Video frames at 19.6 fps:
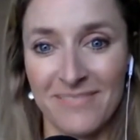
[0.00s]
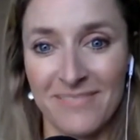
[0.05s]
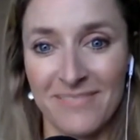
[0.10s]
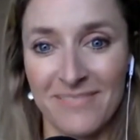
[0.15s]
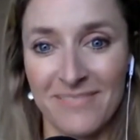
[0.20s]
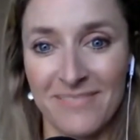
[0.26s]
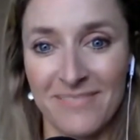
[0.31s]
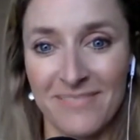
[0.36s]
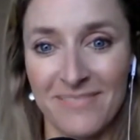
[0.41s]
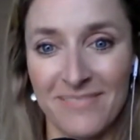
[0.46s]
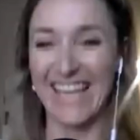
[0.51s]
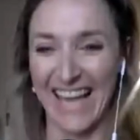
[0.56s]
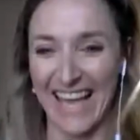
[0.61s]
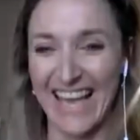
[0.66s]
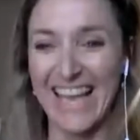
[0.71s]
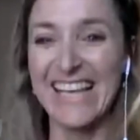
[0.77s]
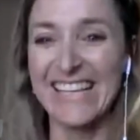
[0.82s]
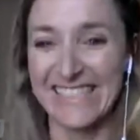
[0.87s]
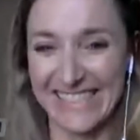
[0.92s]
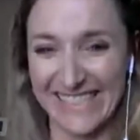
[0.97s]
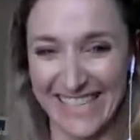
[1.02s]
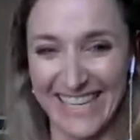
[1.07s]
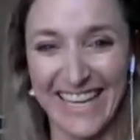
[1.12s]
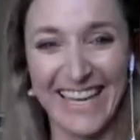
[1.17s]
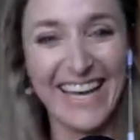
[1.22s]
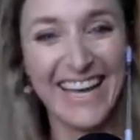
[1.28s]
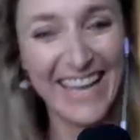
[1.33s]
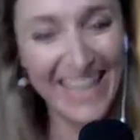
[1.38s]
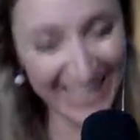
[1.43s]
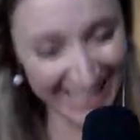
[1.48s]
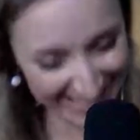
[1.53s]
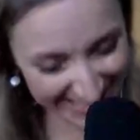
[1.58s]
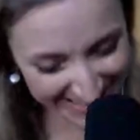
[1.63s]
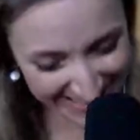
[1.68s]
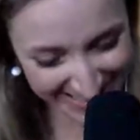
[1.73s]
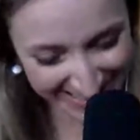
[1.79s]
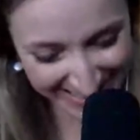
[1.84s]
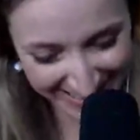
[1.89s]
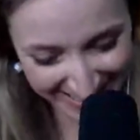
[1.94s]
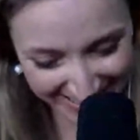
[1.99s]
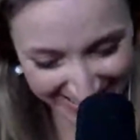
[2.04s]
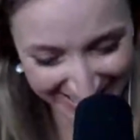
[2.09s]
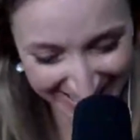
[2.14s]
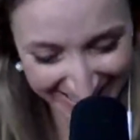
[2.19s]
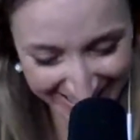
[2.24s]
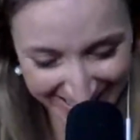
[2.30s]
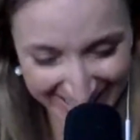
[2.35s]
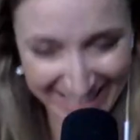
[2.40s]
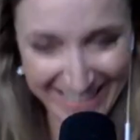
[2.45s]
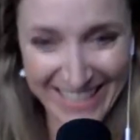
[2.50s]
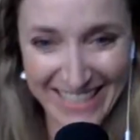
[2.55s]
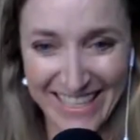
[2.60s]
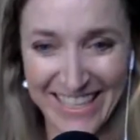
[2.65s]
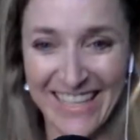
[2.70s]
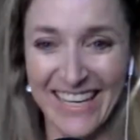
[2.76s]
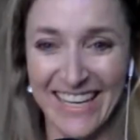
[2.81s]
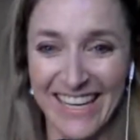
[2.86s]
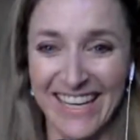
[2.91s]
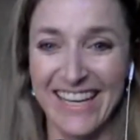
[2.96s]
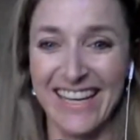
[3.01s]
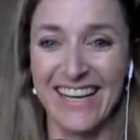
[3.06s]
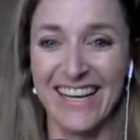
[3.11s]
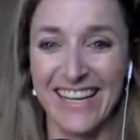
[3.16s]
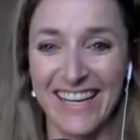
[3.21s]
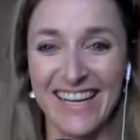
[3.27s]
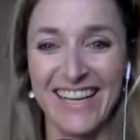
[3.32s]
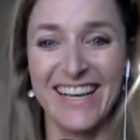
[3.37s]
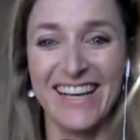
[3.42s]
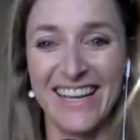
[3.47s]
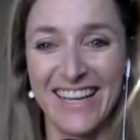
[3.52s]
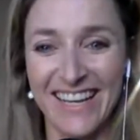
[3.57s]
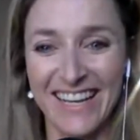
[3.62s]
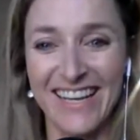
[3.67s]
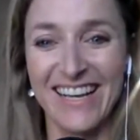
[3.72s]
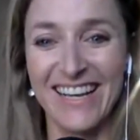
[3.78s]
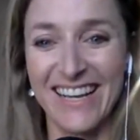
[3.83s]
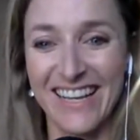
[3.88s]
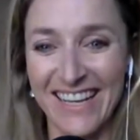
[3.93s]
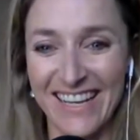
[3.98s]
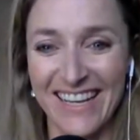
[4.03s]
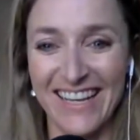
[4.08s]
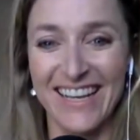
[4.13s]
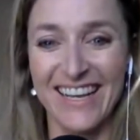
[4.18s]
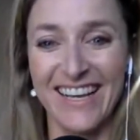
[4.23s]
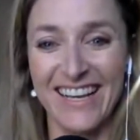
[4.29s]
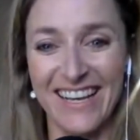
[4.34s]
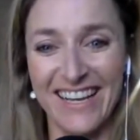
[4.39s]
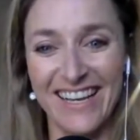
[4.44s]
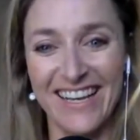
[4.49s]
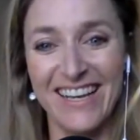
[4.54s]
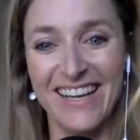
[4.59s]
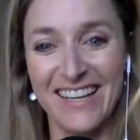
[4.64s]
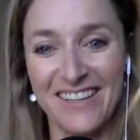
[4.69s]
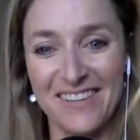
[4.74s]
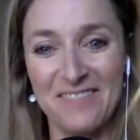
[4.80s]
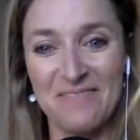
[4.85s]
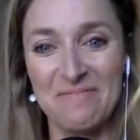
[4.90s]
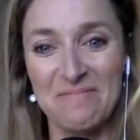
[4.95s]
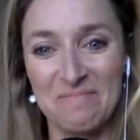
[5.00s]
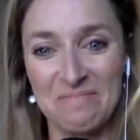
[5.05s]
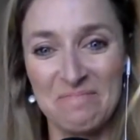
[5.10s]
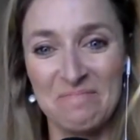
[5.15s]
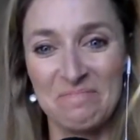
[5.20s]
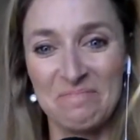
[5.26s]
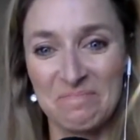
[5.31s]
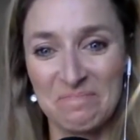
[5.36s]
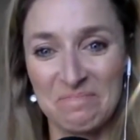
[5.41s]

(not speaking)